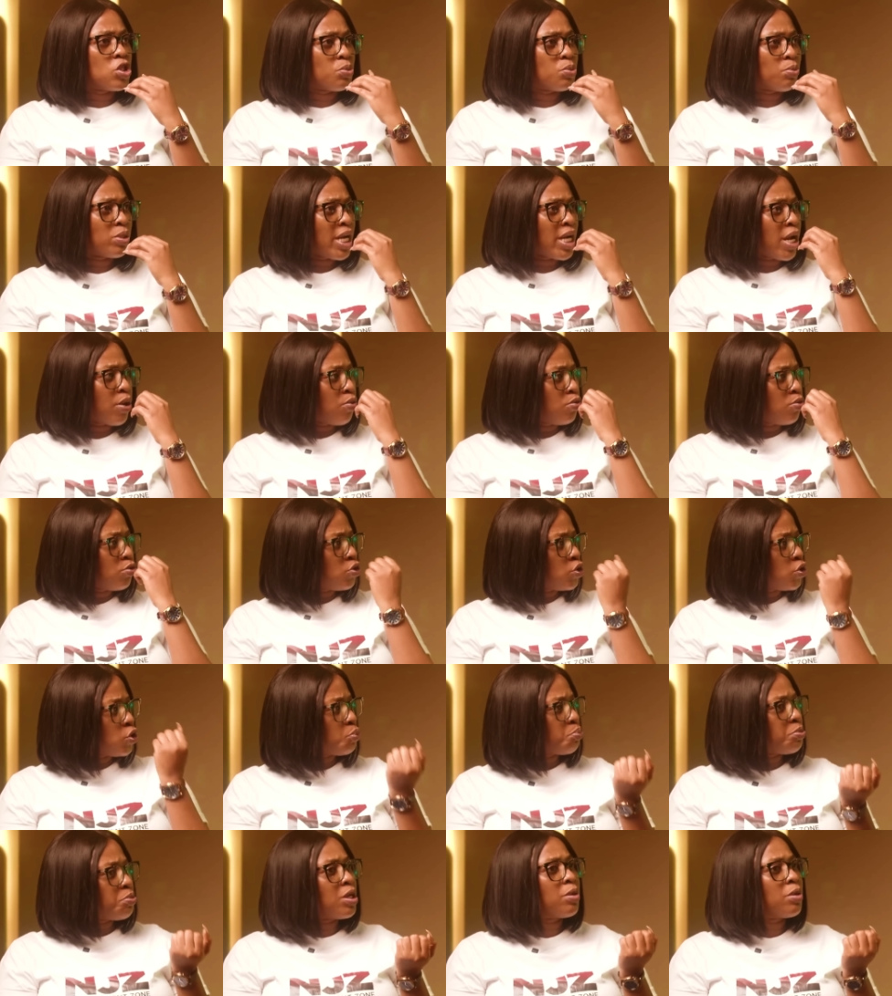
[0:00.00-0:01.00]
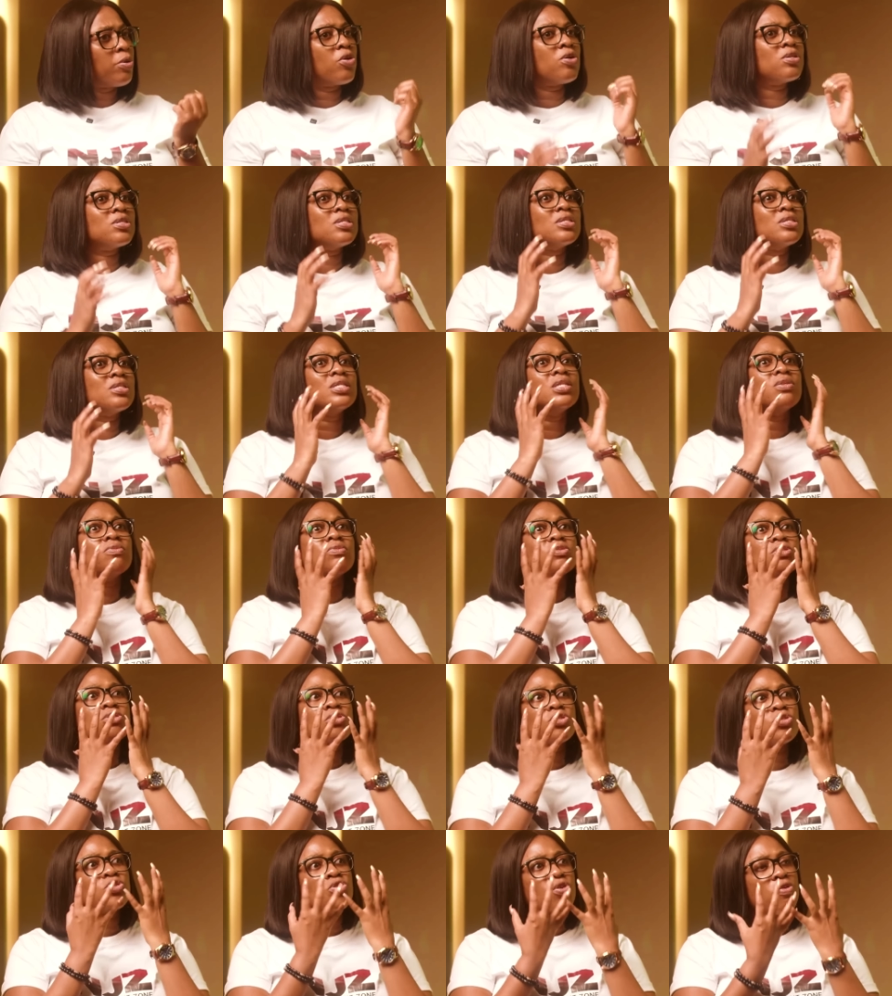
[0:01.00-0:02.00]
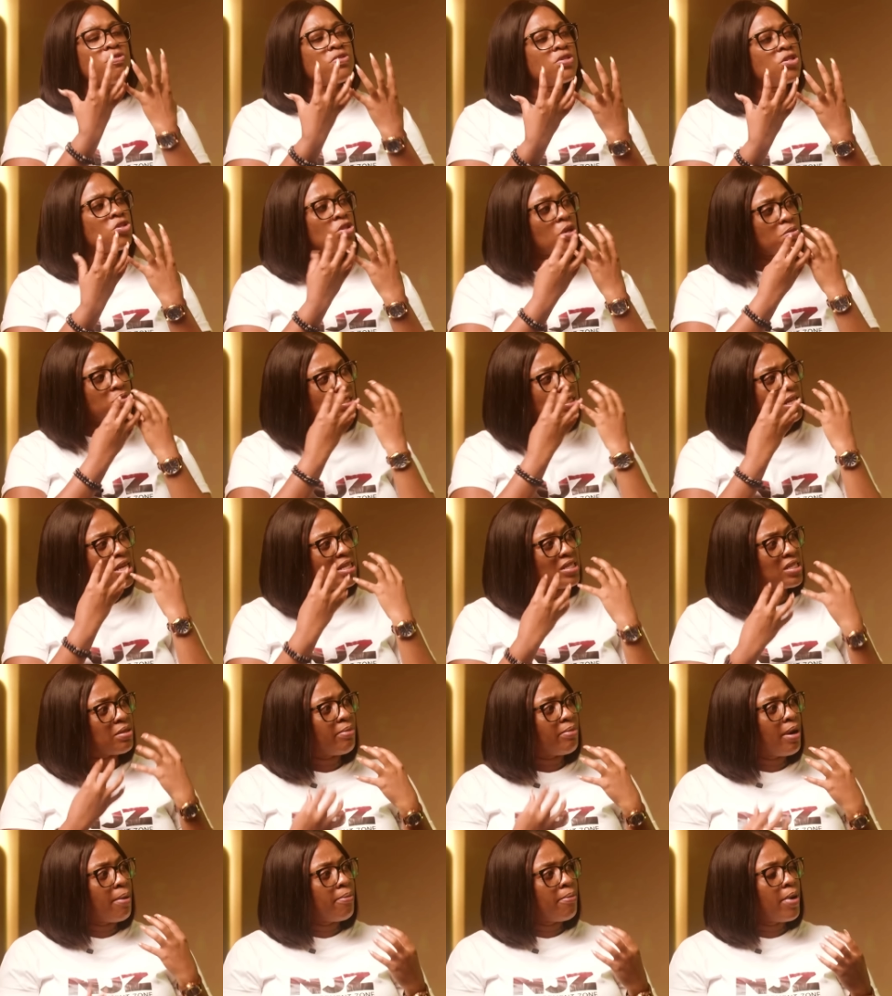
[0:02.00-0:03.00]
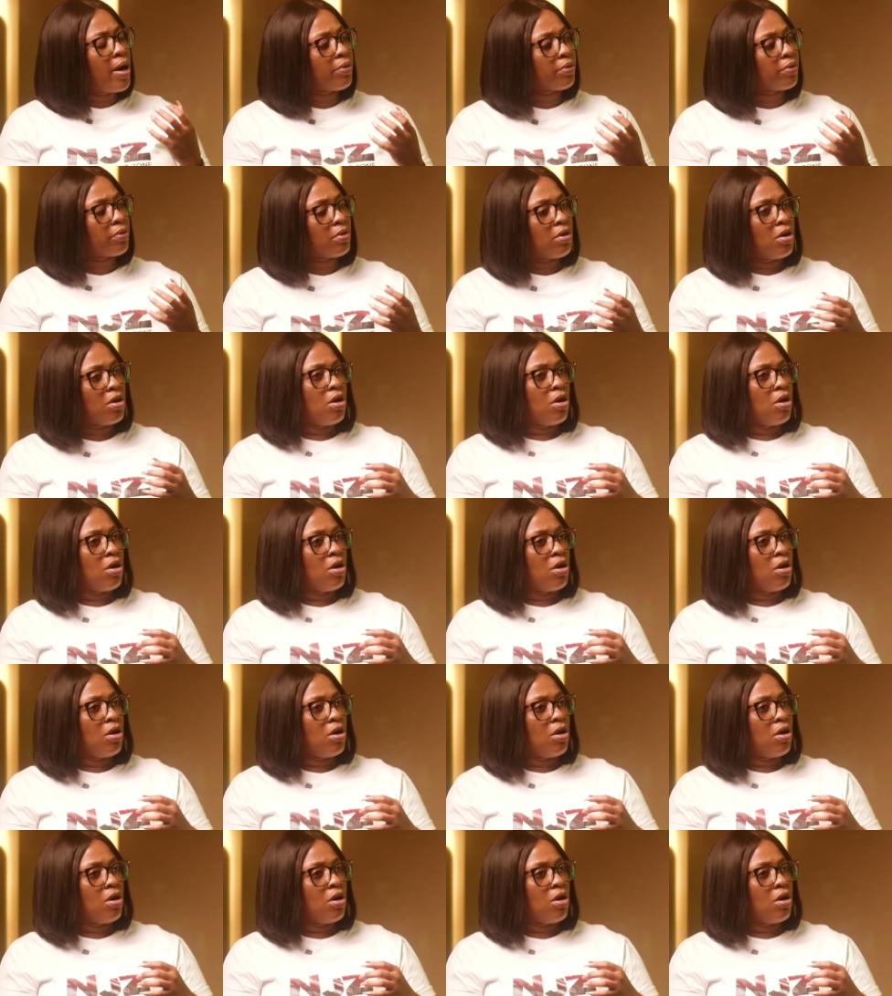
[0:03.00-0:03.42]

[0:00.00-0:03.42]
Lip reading: but I couldn't speak because there was substance in my mouth.